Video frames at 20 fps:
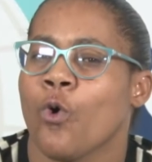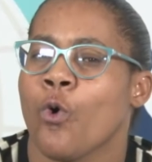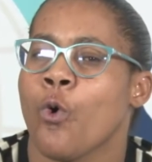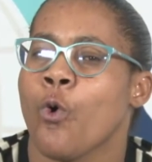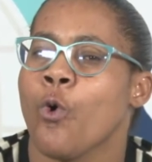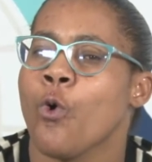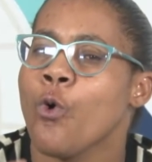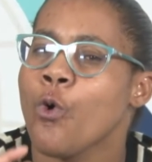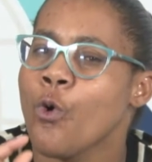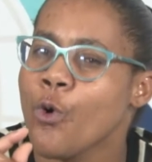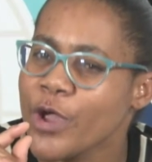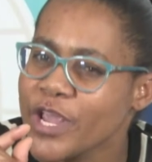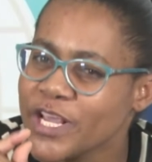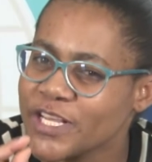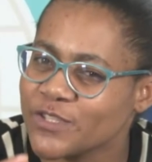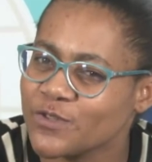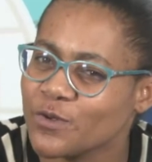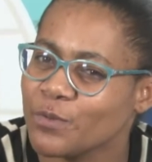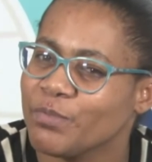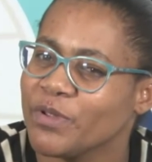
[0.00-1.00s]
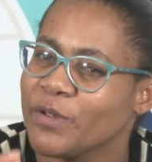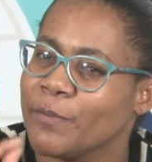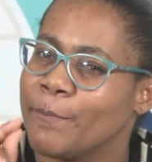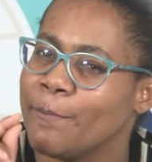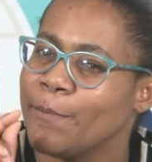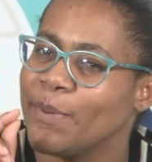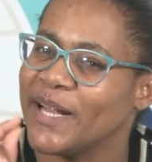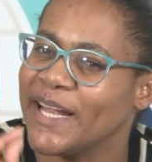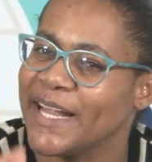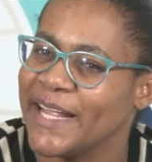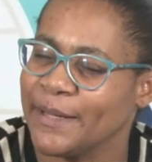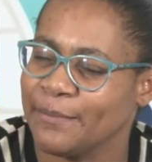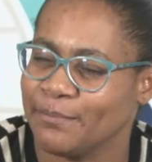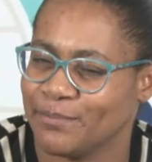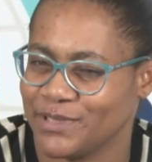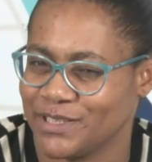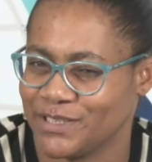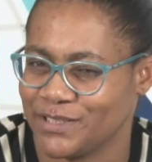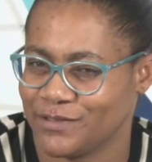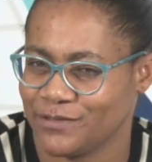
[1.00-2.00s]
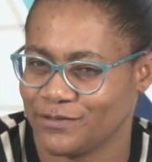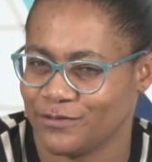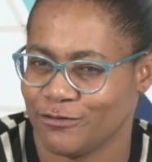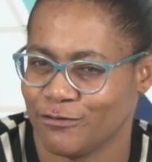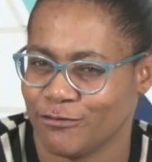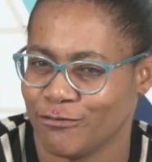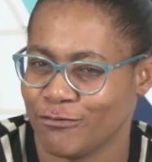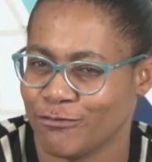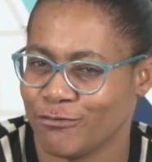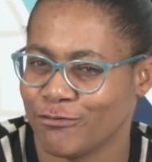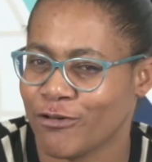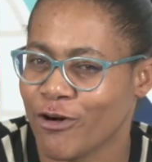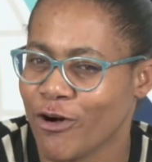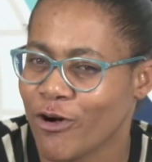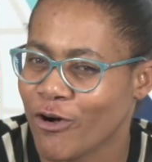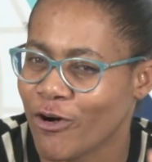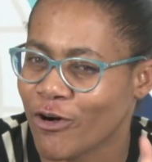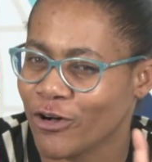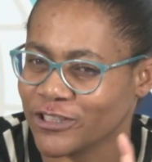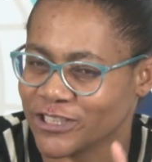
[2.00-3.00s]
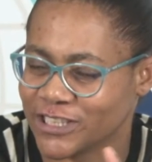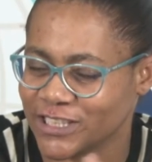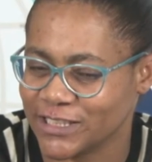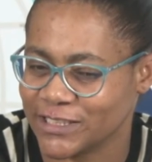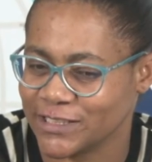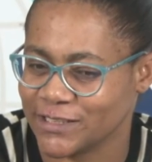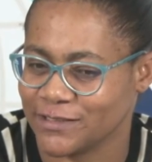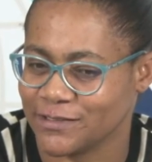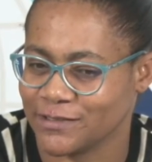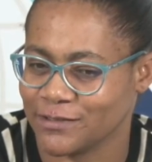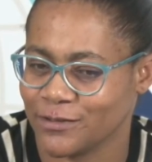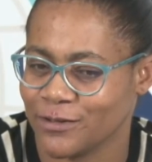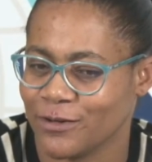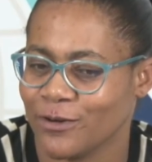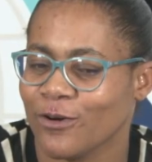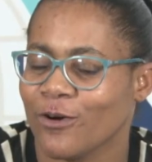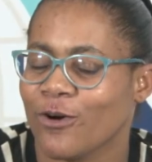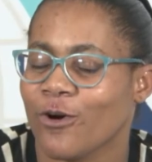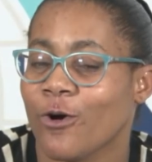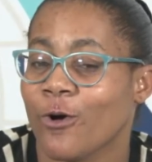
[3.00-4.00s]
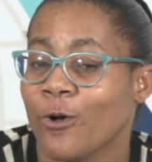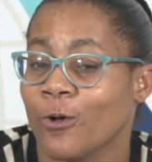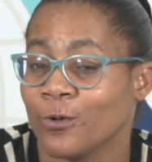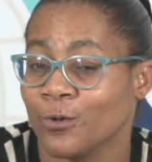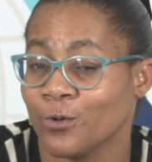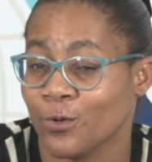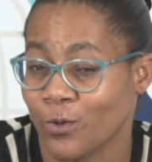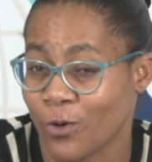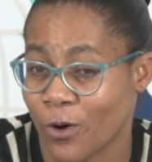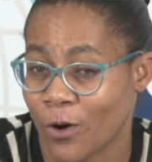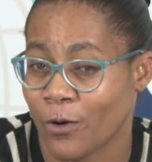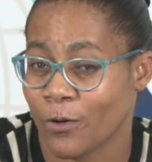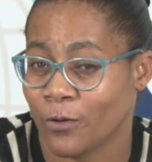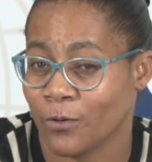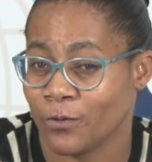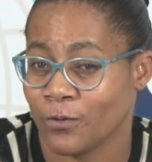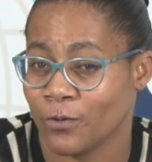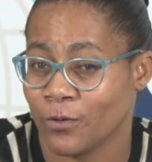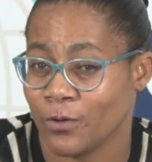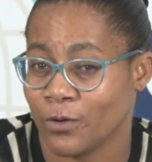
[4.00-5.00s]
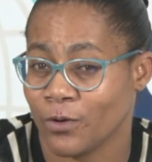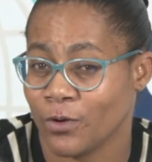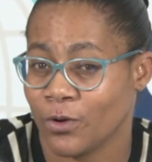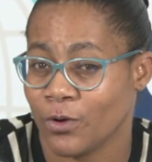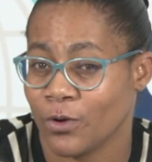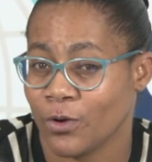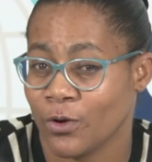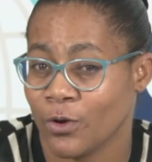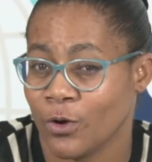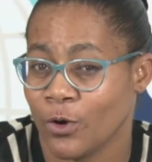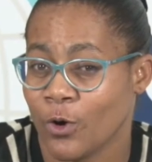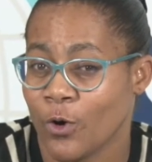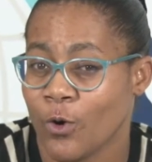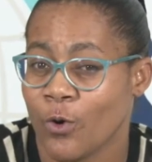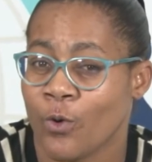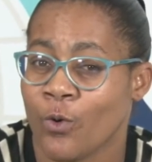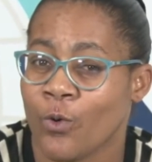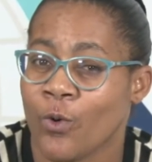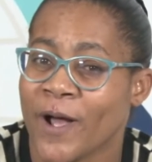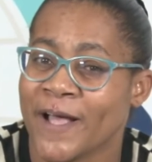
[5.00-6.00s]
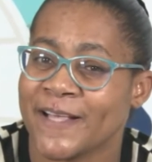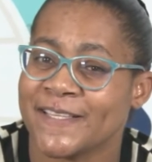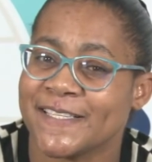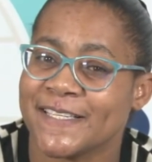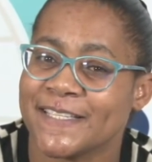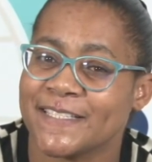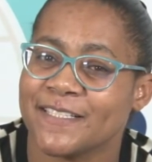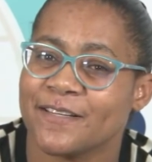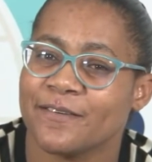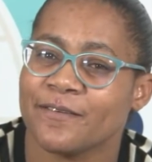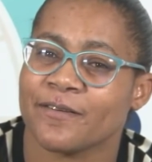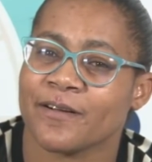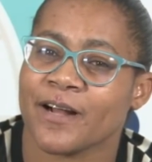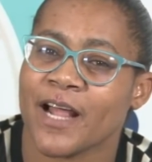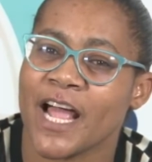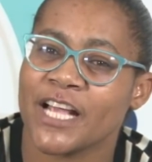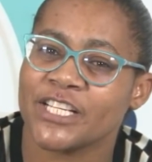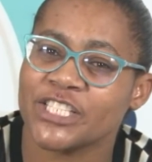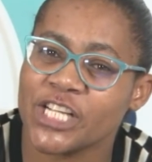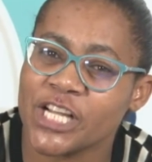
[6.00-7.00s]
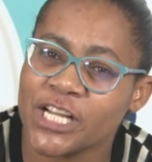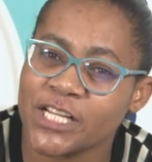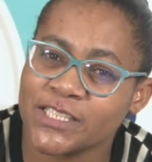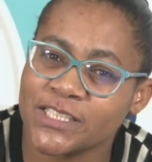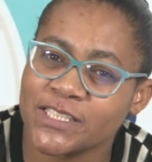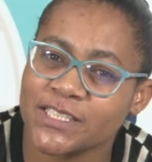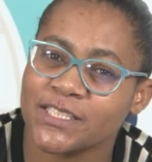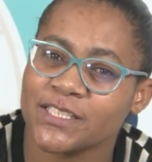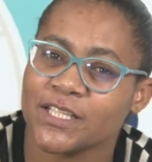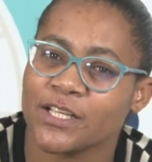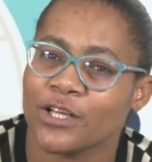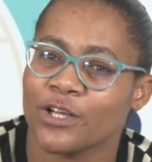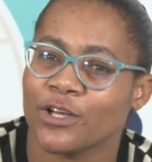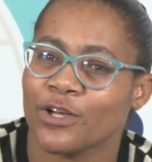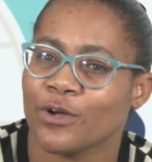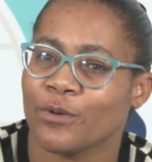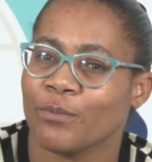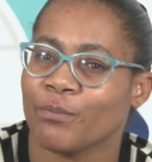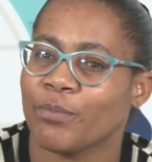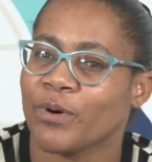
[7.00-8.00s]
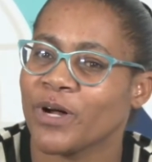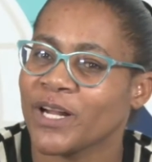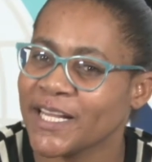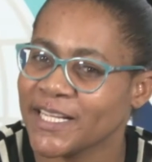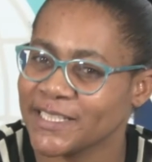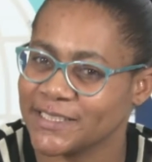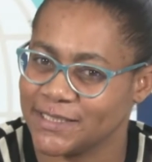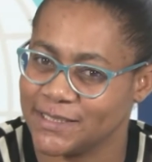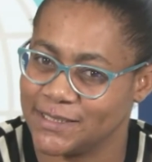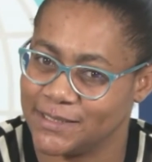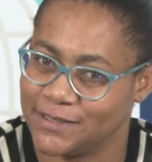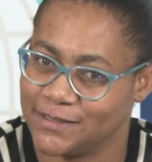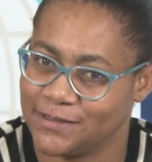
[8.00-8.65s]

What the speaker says: who is to be blamed for causing Cold War. Was it Russia's policy?